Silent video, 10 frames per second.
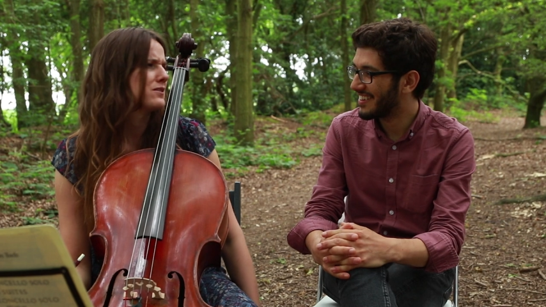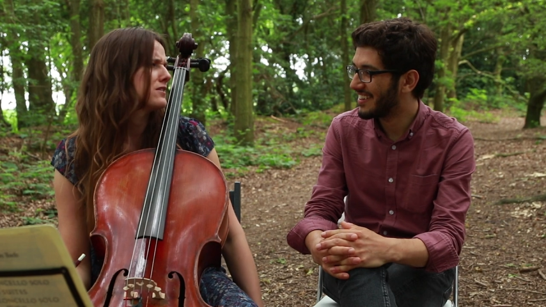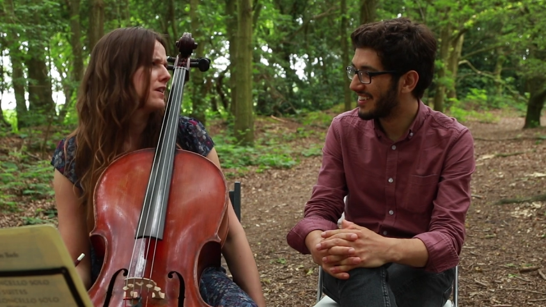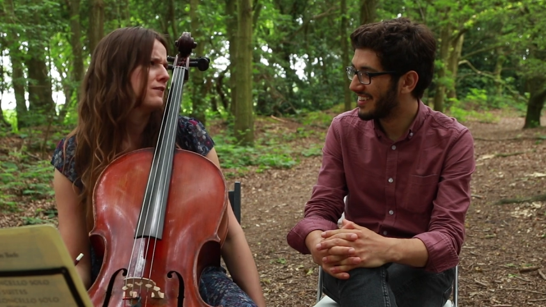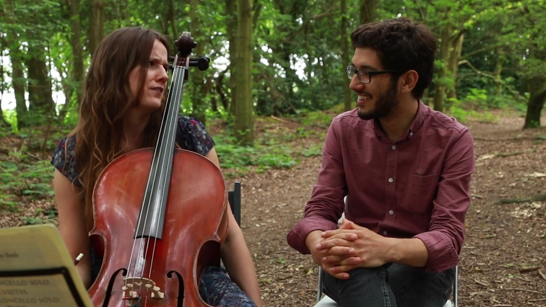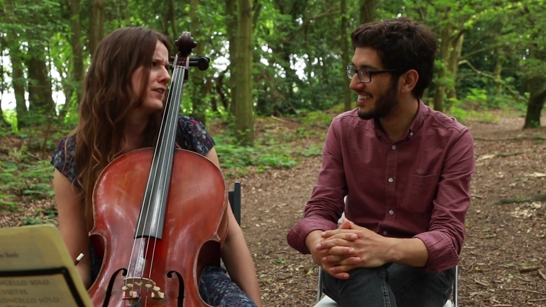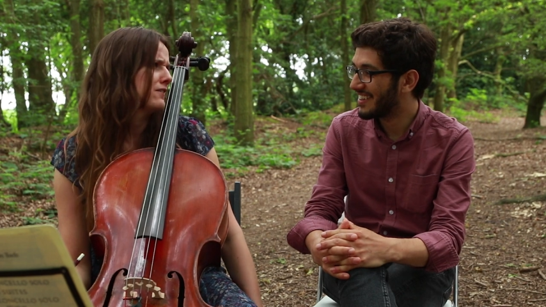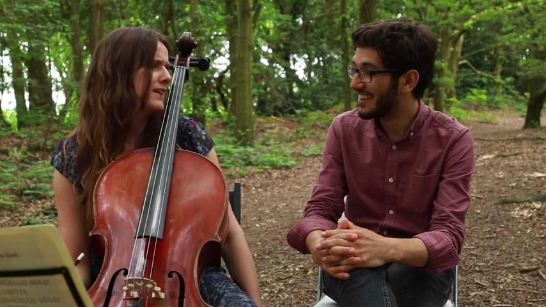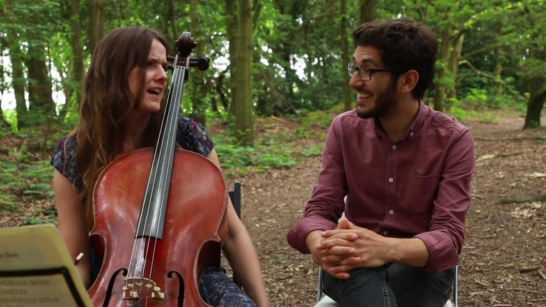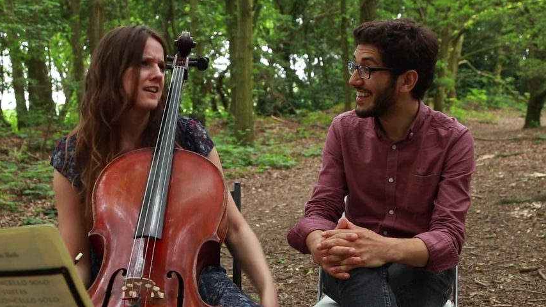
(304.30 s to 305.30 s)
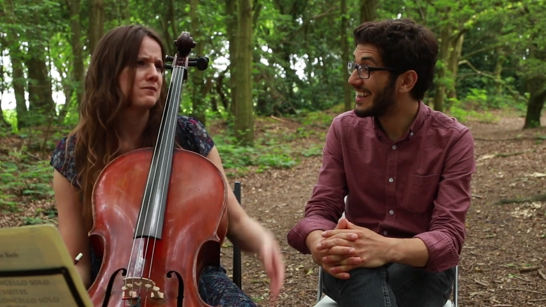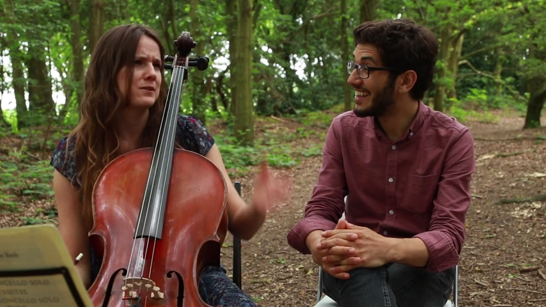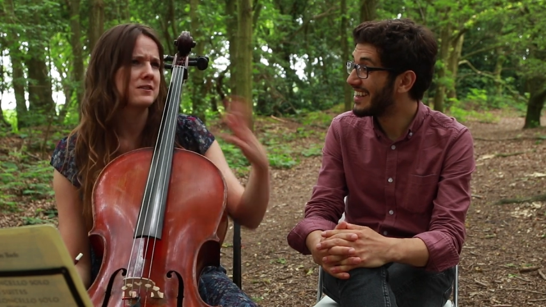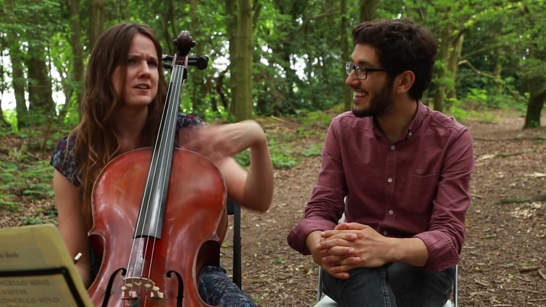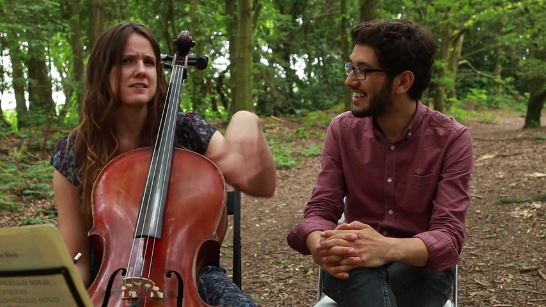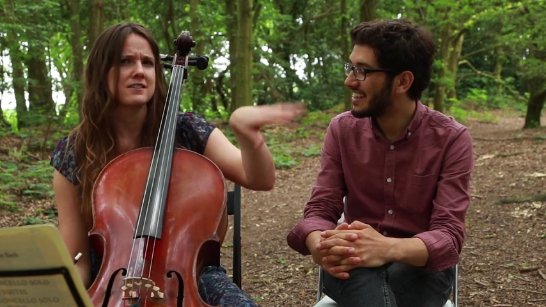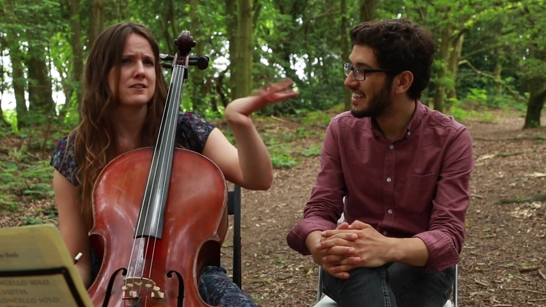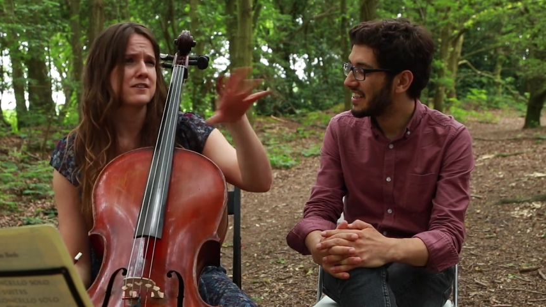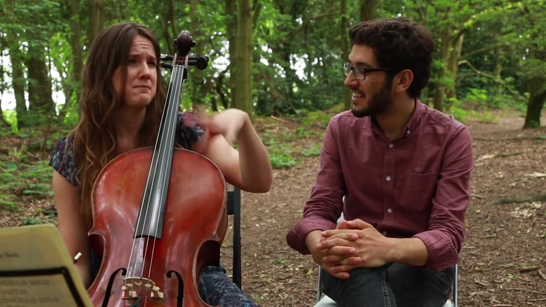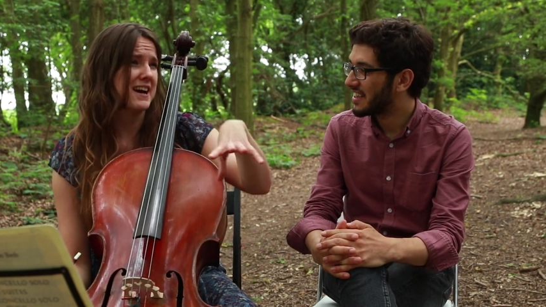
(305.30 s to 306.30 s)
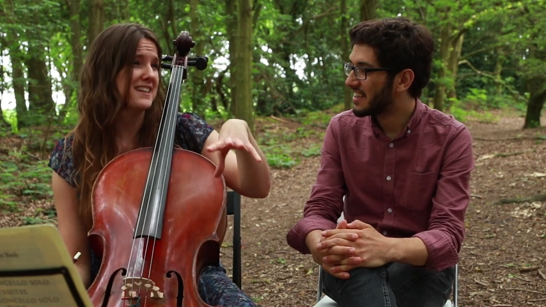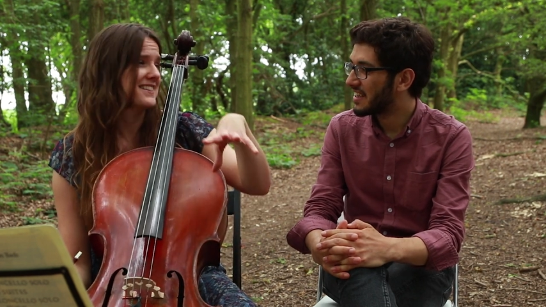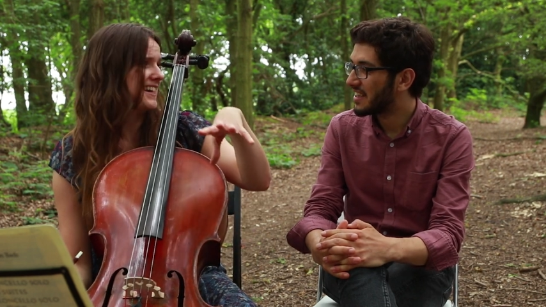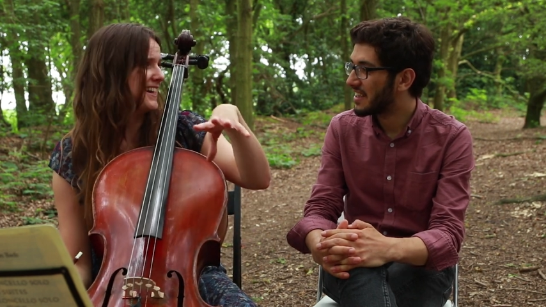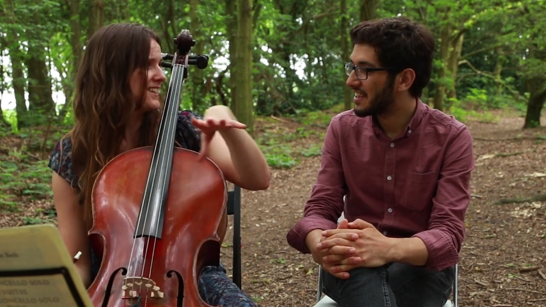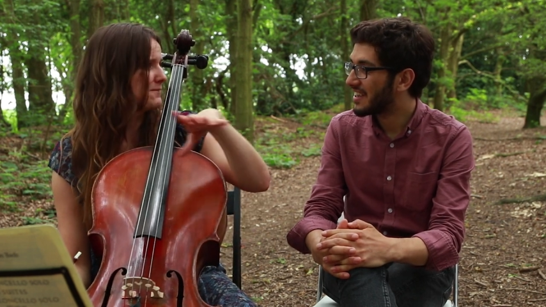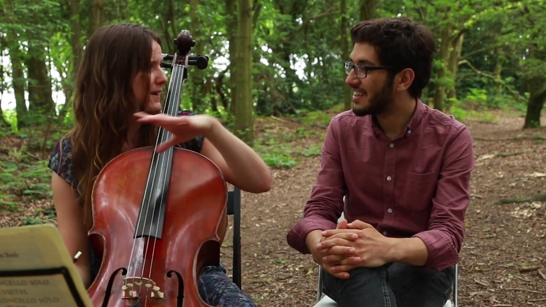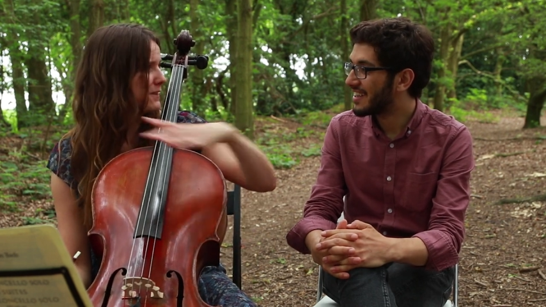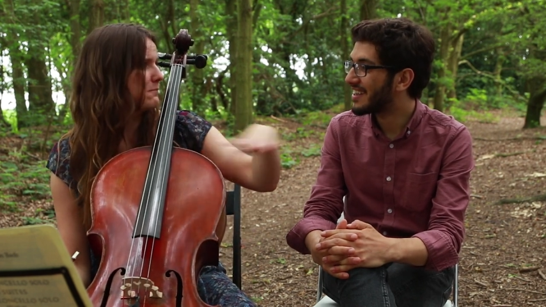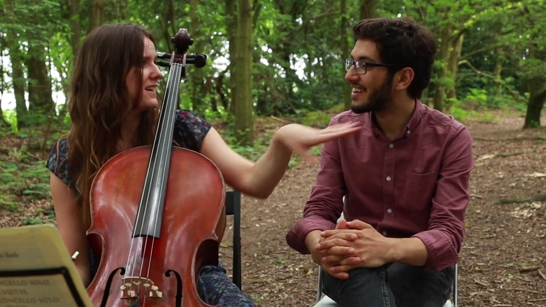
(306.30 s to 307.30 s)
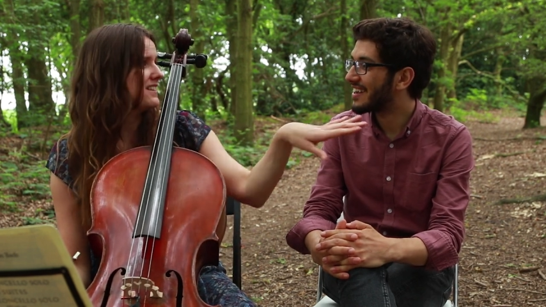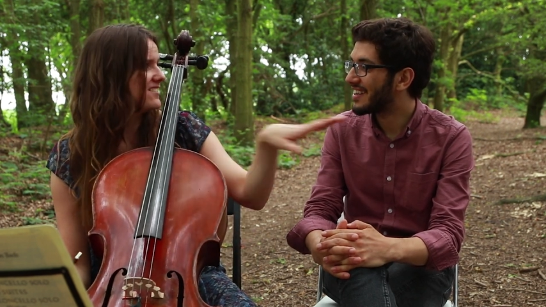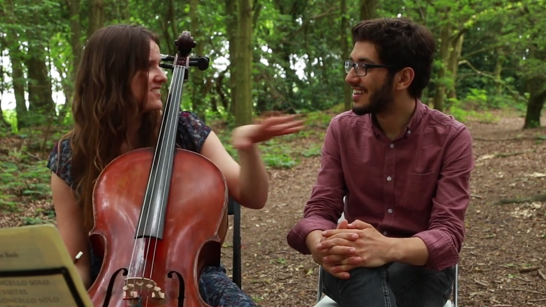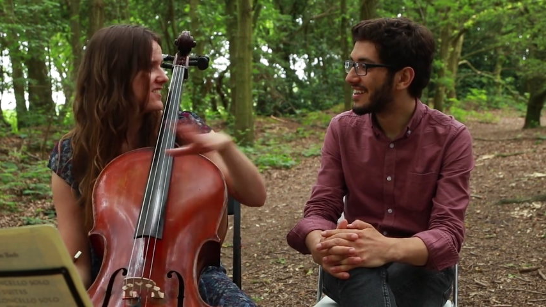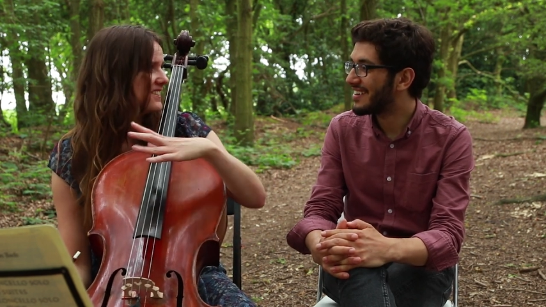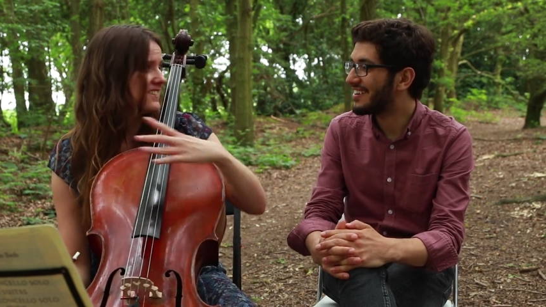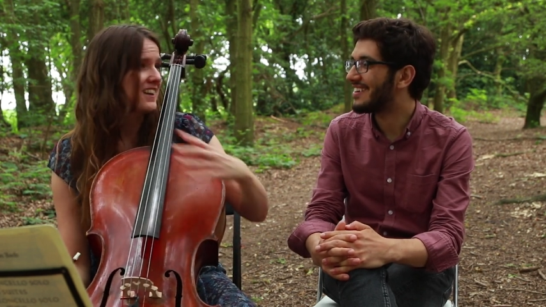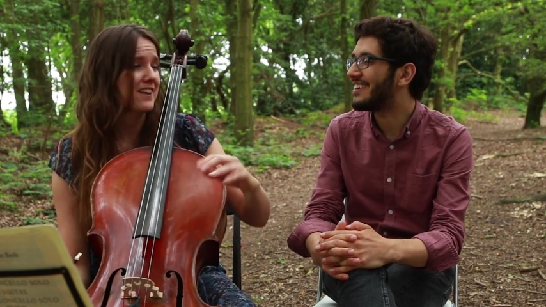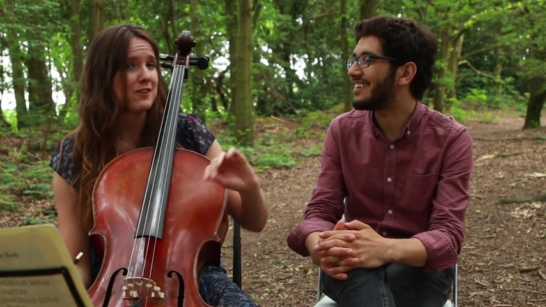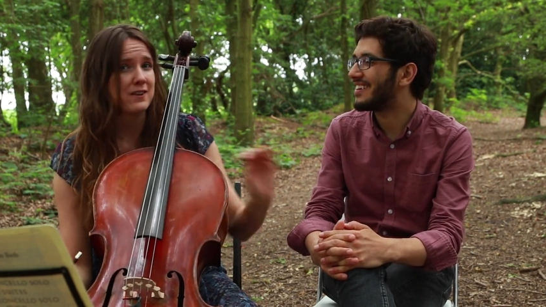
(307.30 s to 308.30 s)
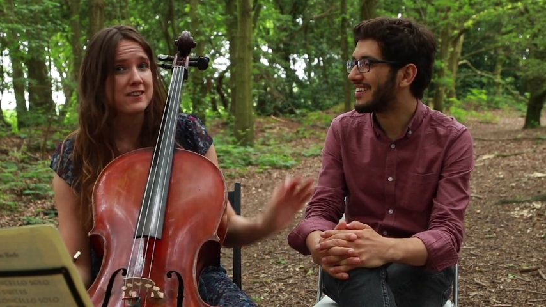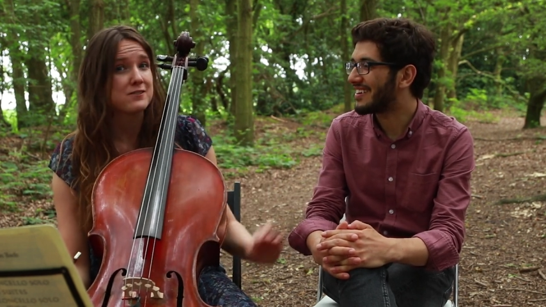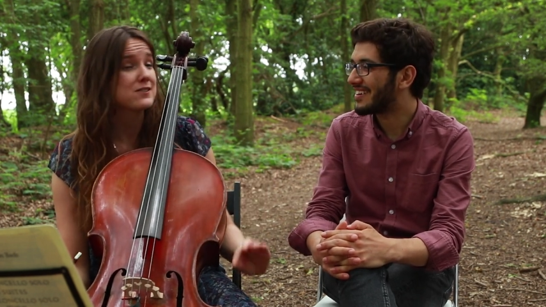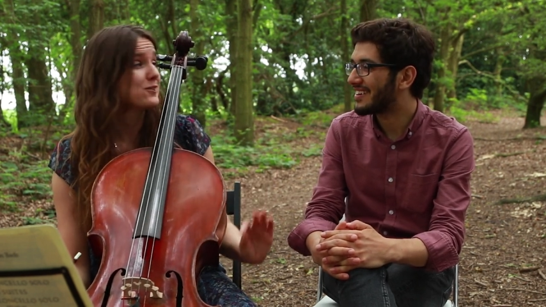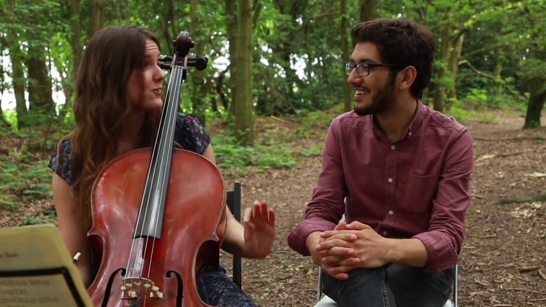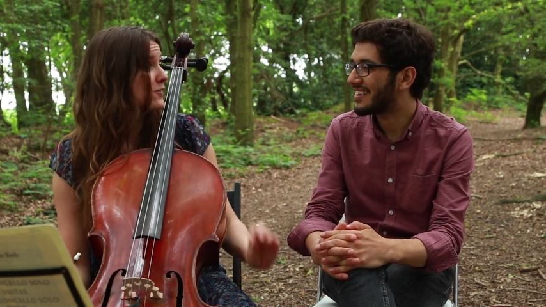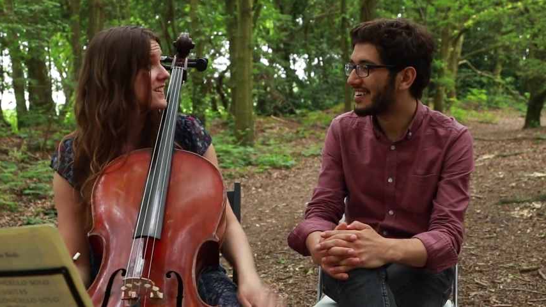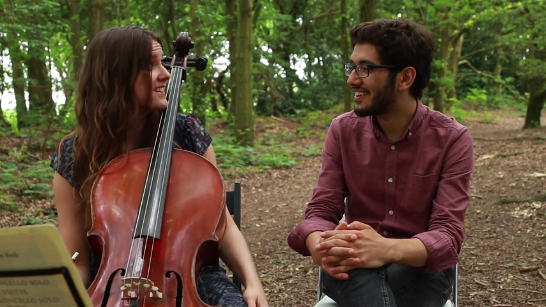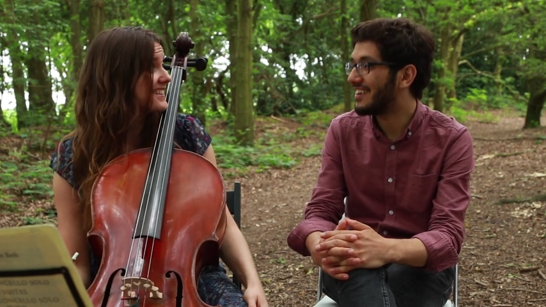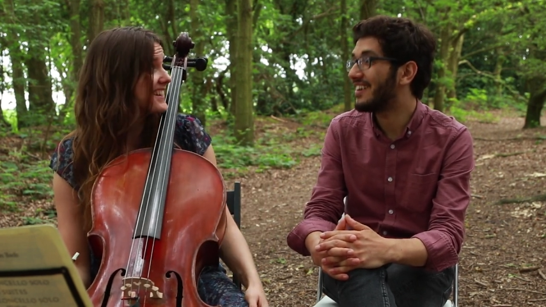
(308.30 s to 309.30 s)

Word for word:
Speaker 1: was so fun. We had we were dancing on the bandstand by the beach, Aww. and the weather was glorious.